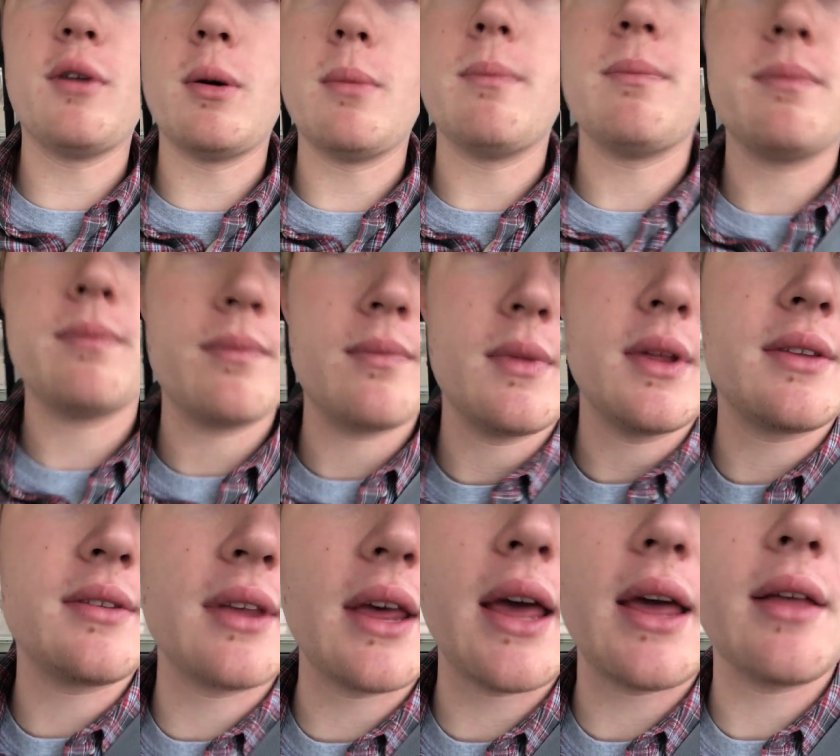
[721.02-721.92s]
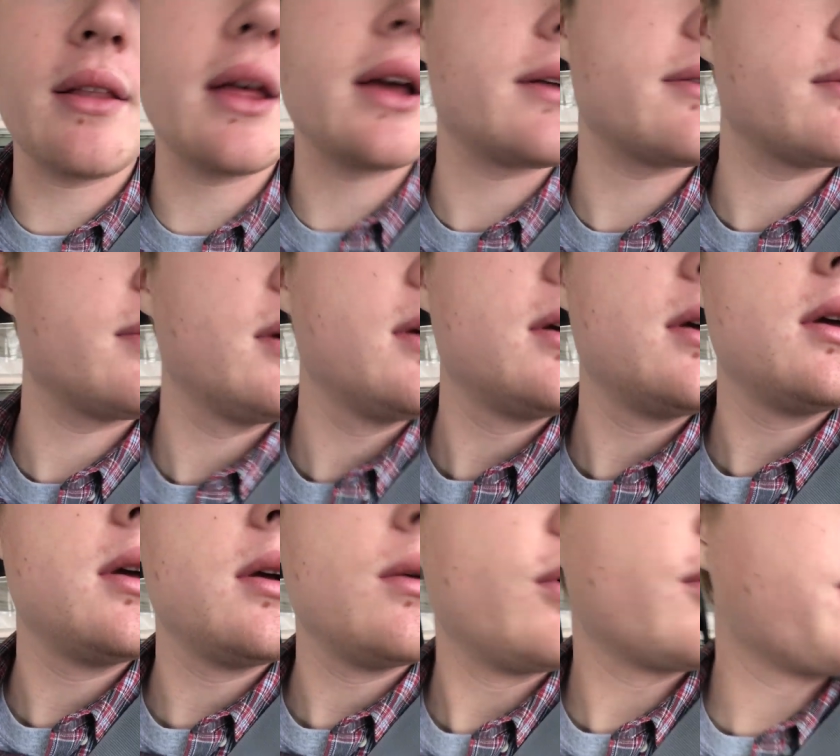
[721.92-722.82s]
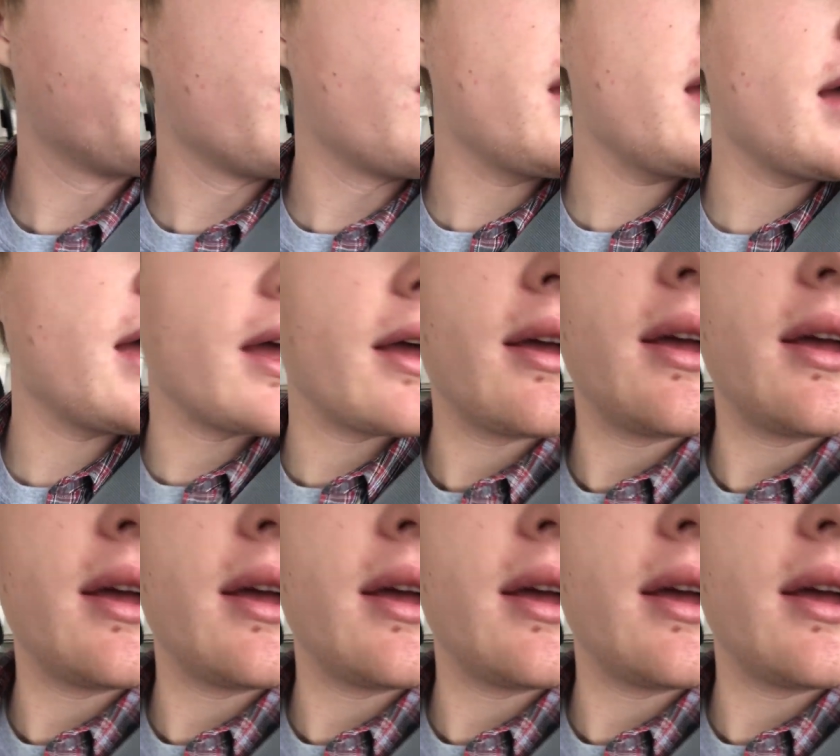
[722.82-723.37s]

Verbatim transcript: them. Let's say, like with Marae,